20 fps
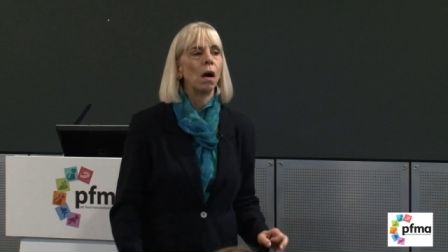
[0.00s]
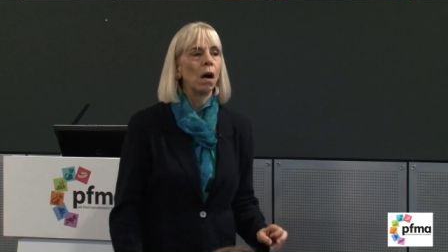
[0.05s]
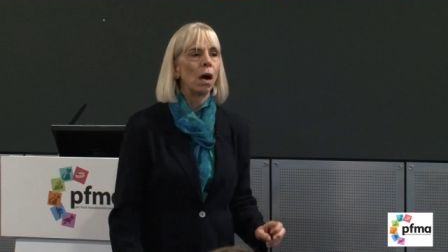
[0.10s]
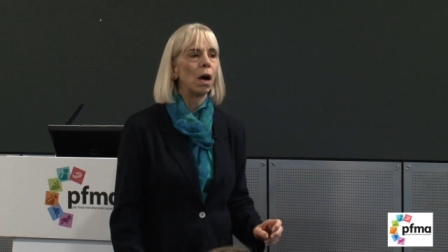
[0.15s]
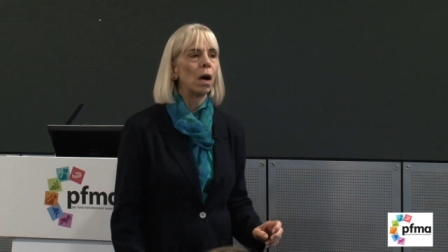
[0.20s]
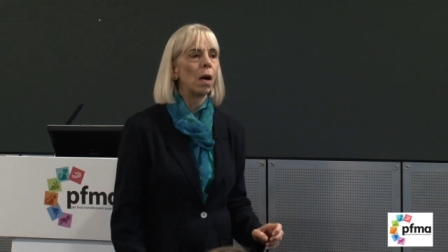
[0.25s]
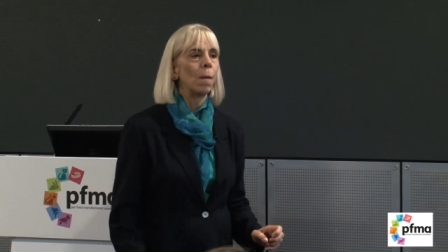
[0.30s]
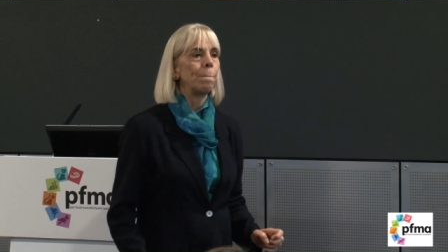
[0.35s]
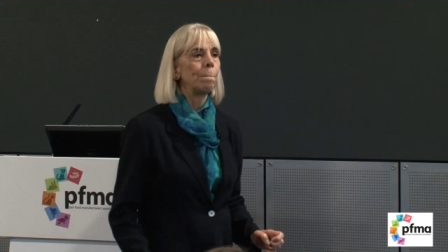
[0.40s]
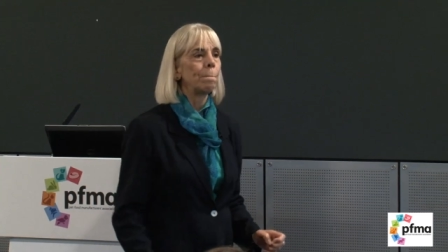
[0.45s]

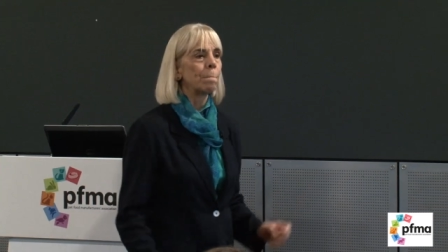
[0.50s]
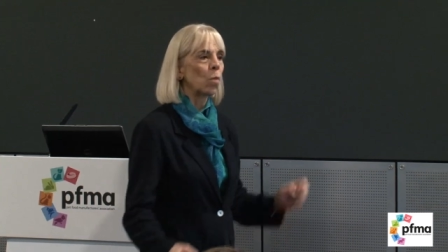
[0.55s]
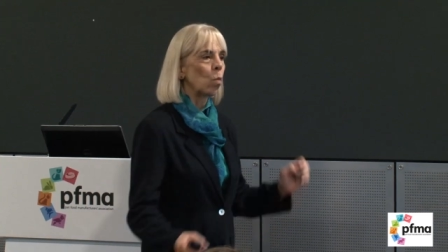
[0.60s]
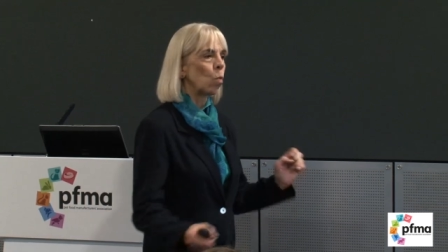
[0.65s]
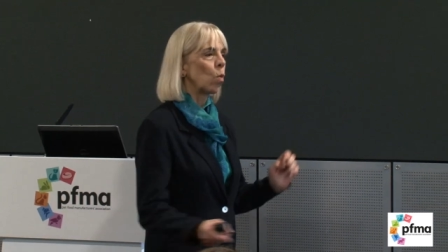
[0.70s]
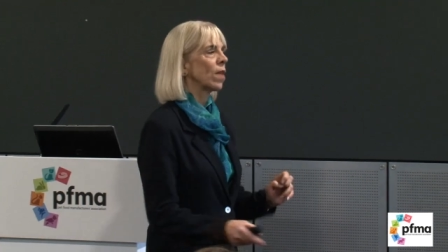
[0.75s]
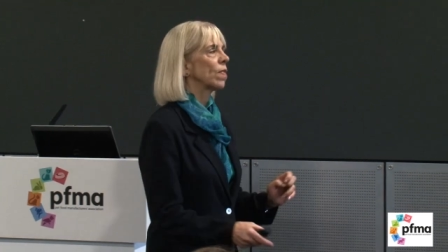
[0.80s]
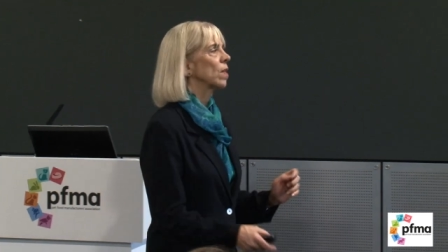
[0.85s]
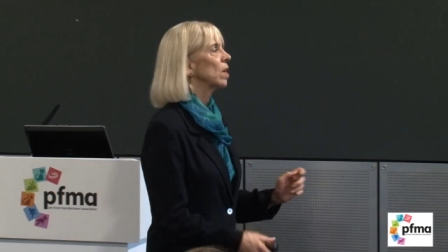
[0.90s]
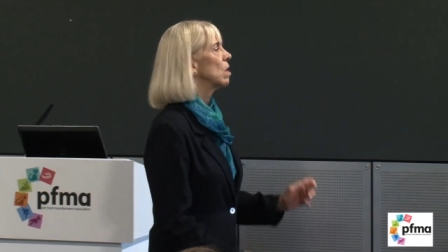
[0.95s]
um,
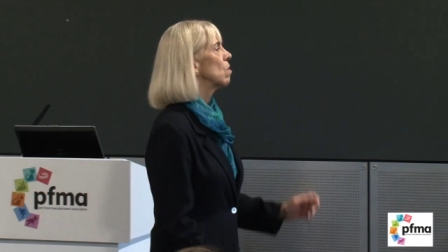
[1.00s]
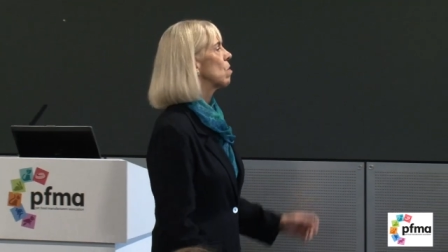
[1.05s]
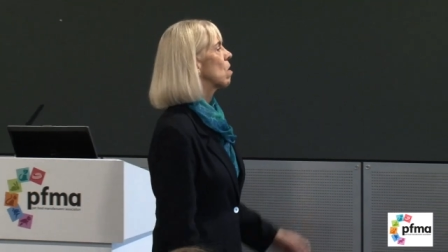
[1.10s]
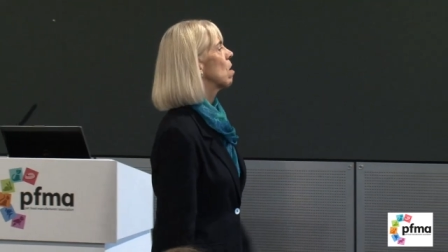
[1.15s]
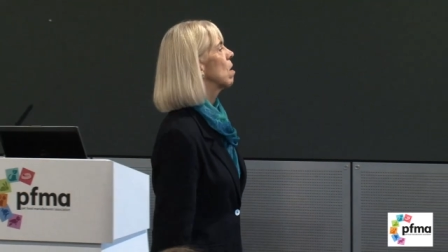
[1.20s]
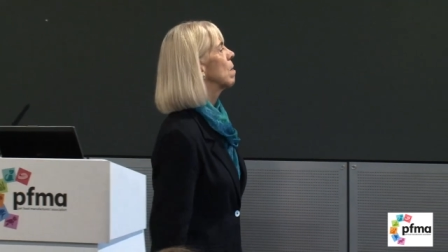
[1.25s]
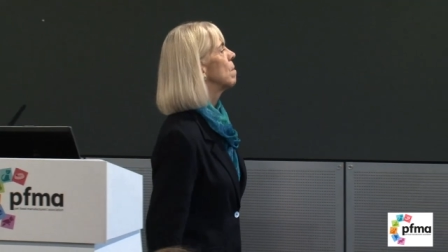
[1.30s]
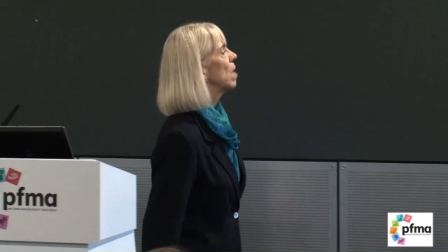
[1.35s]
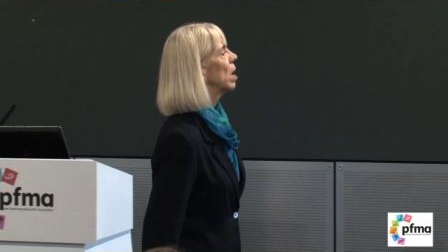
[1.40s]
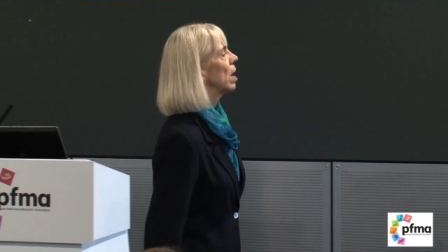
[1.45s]
with a low
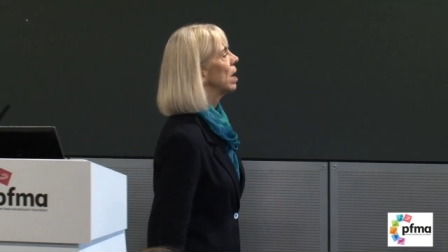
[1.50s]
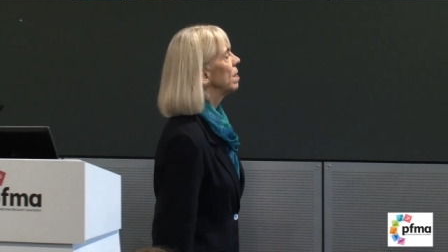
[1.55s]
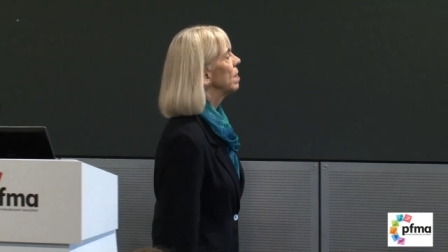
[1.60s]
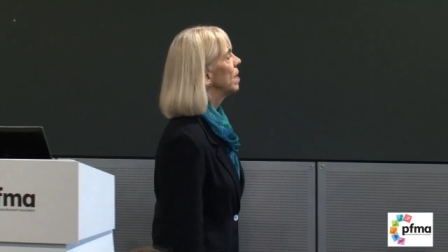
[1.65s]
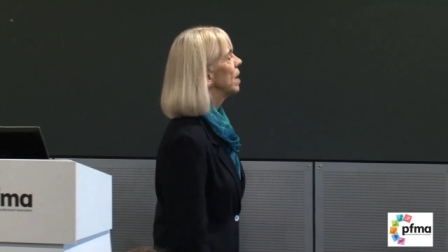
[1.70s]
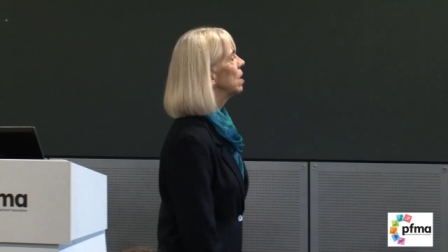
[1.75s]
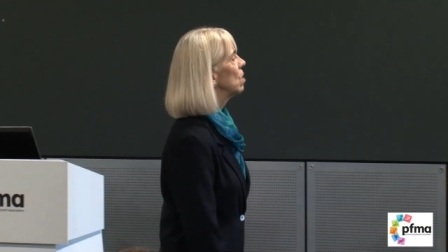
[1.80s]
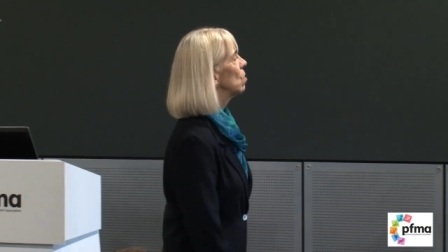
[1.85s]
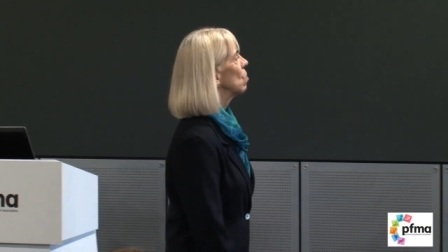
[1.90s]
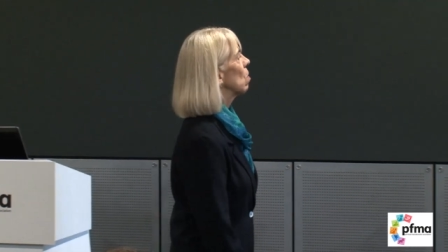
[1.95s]
carb diet,
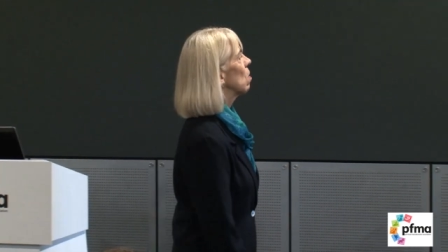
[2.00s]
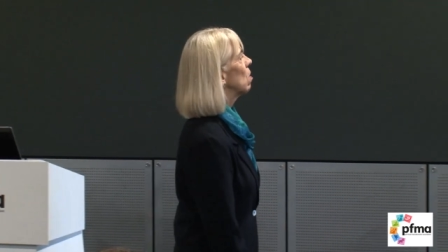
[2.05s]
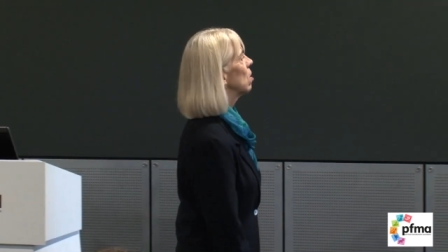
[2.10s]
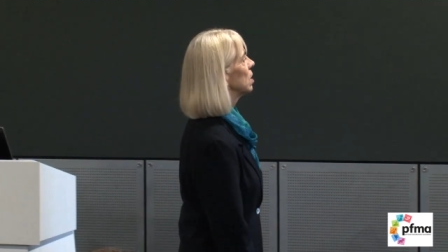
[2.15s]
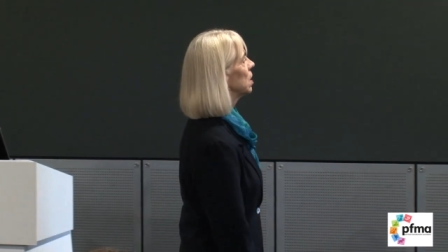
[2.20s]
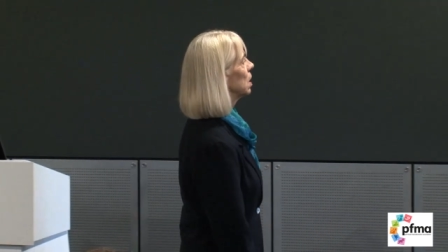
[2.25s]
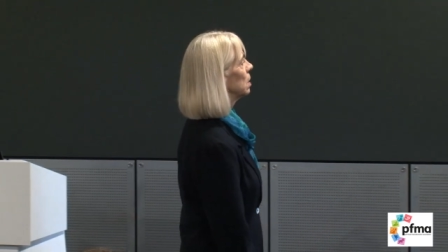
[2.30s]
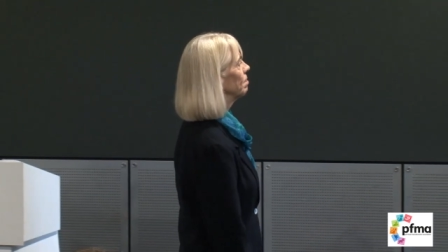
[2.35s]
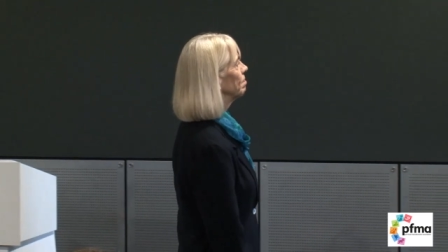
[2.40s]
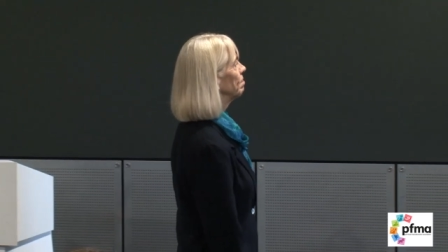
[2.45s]
they don't
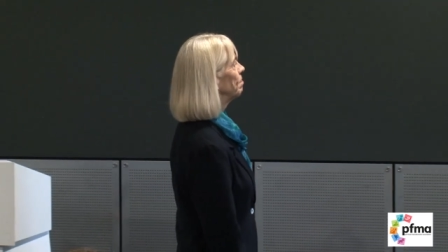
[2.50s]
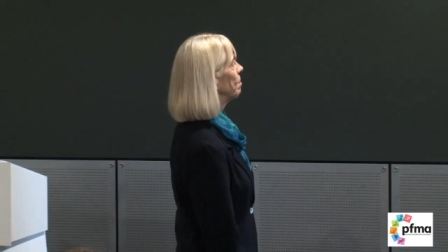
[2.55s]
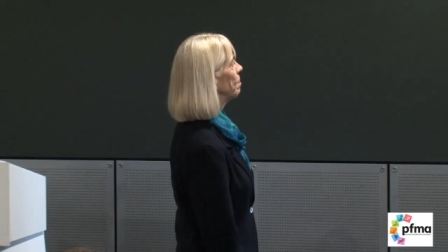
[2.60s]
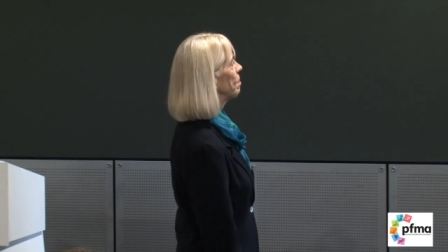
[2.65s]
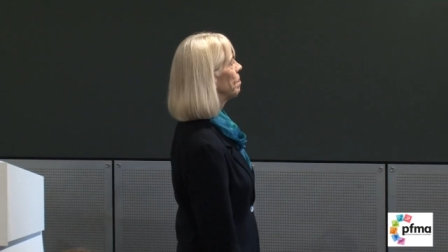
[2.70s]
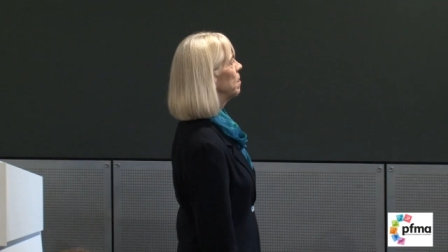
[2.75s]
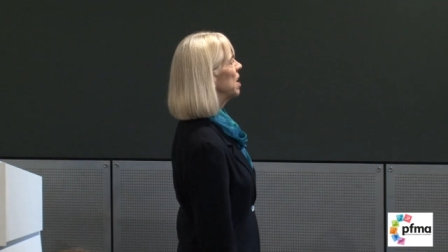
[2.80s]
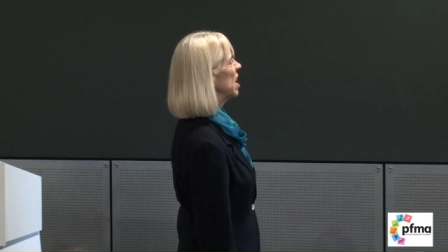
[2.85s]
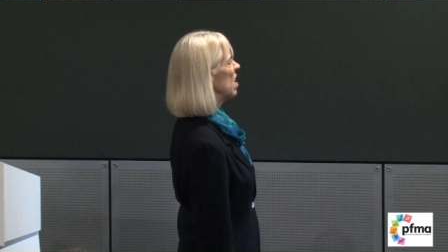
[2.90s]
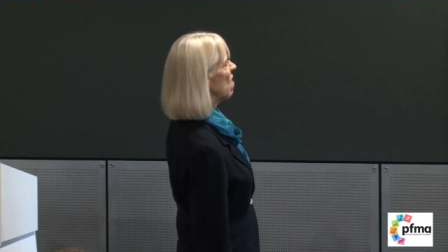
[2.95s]
cause it.
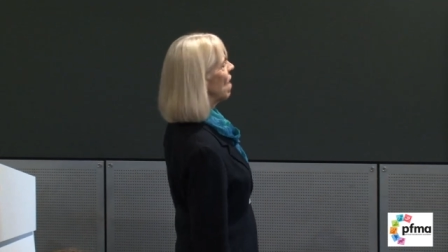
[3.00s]
Being